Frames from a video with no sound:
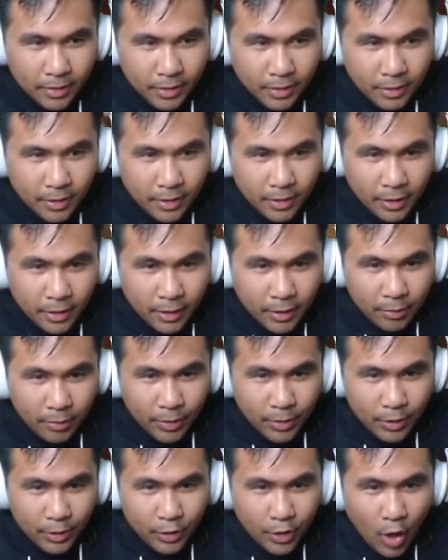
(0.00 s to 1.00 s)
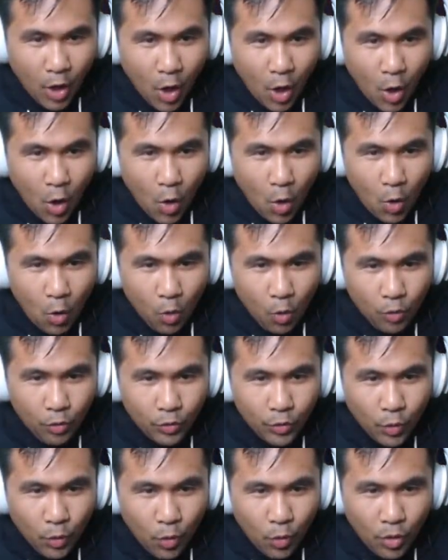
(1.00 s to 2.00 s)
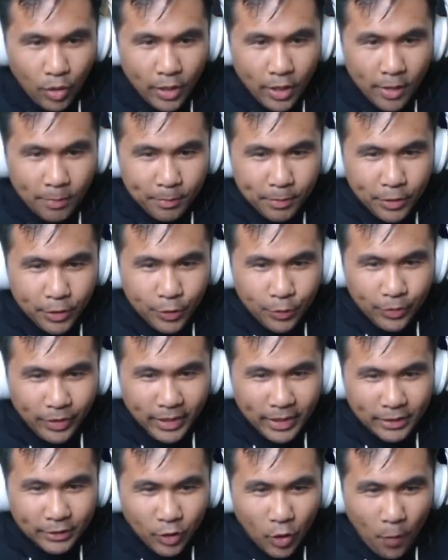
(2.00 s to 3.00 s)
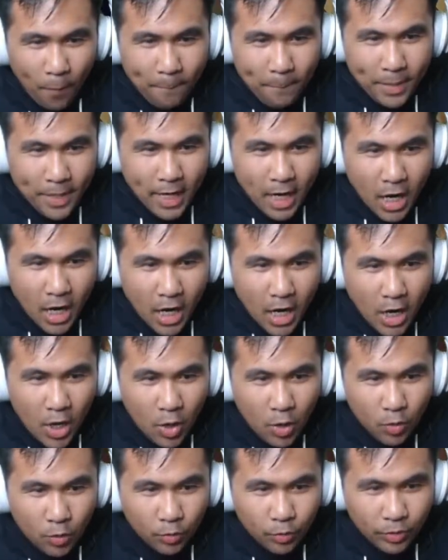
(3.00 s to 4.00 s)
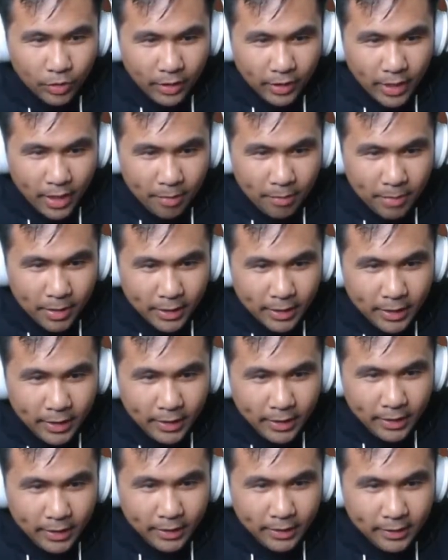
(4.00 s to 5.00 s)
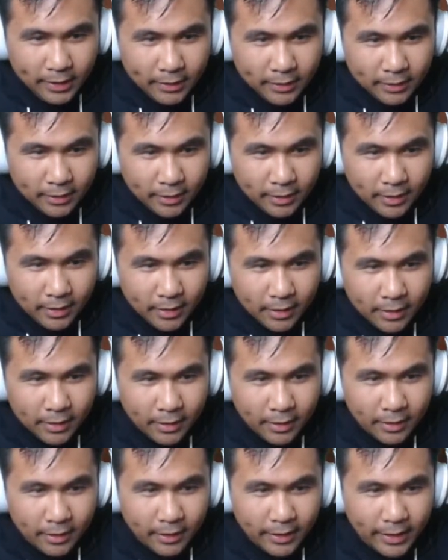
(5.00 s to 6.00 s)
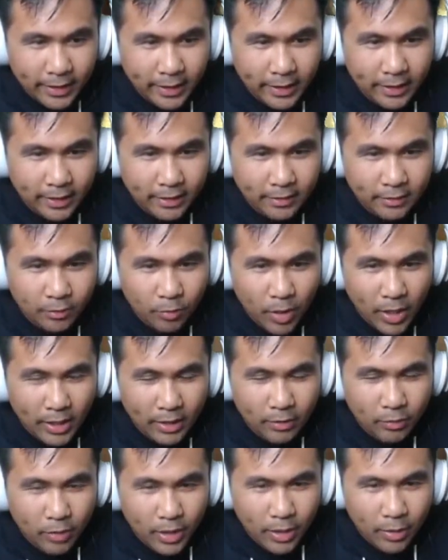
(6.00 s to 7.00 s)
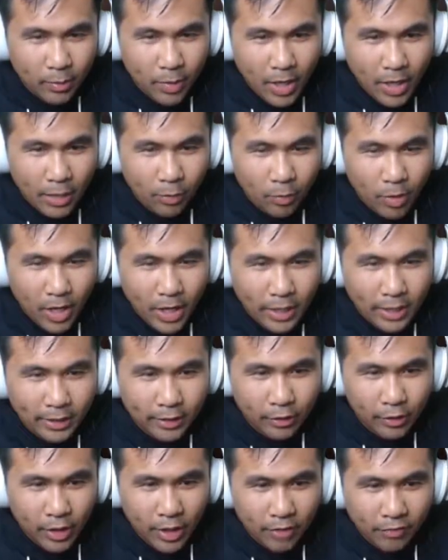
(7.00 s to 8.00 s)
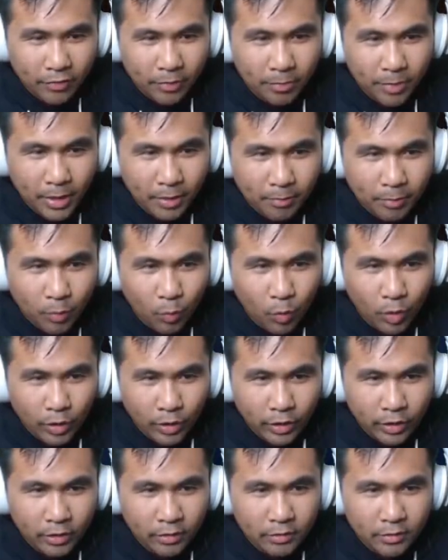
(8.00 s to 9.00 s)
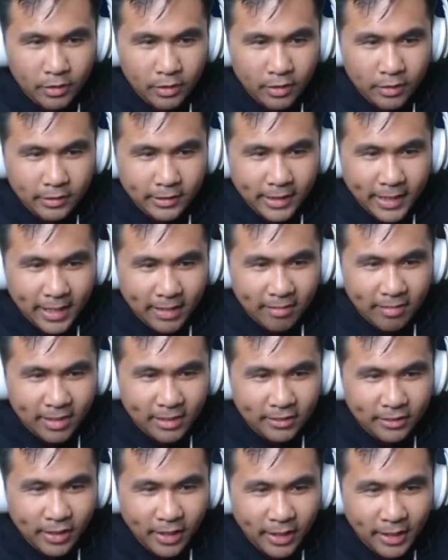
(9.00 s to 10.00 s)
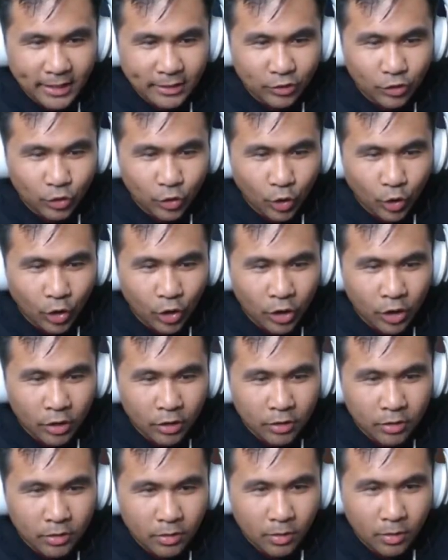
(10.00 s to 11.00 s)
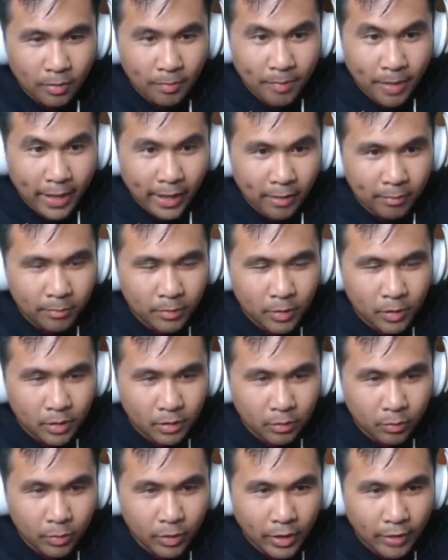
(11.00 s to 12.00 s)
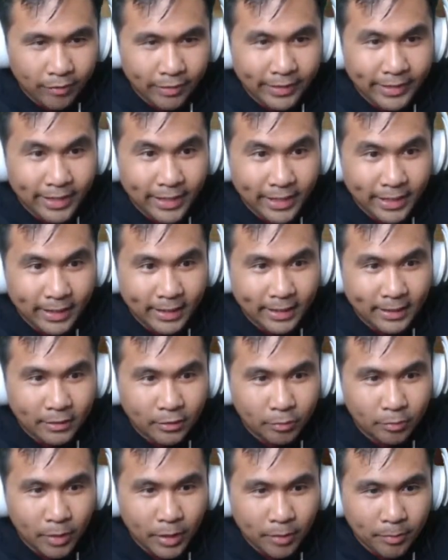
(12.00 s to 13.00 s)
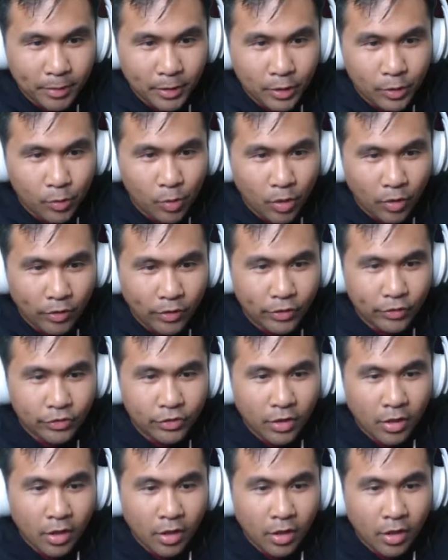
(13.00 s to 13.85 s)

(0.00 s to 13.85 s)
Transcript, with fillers: There we go. Door number three is open. I got my keys. Yes. Why? Why? Why? Why do you have to make me work to get these keys, sir, or ma'am, or whatever deity is making me do all this?